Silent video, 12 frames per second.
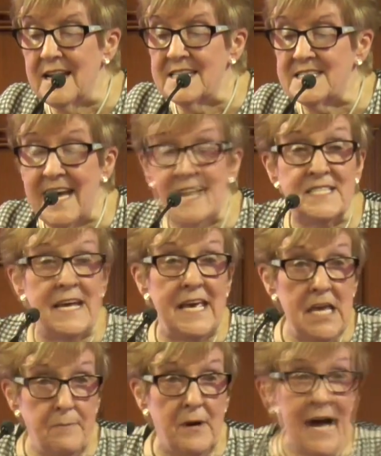it says that
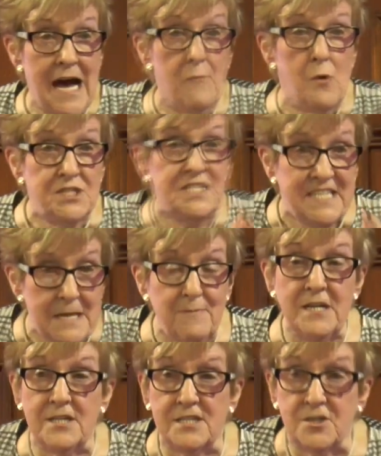Abraham was
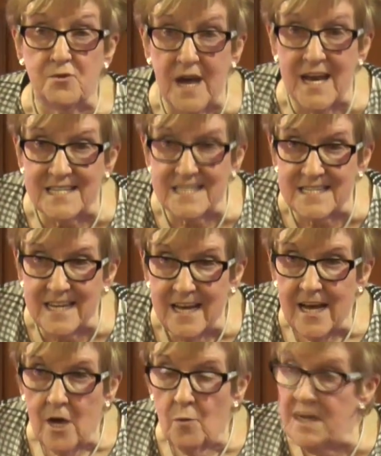deeply distressed
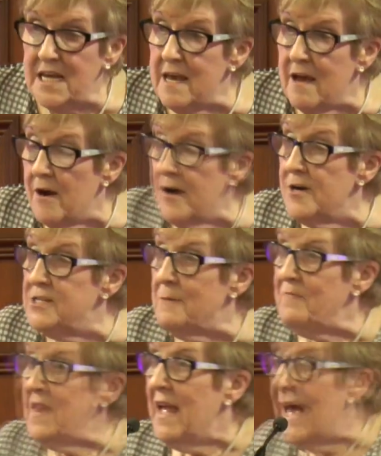when he heard
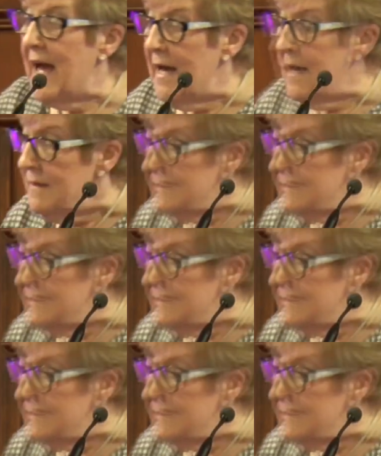uh,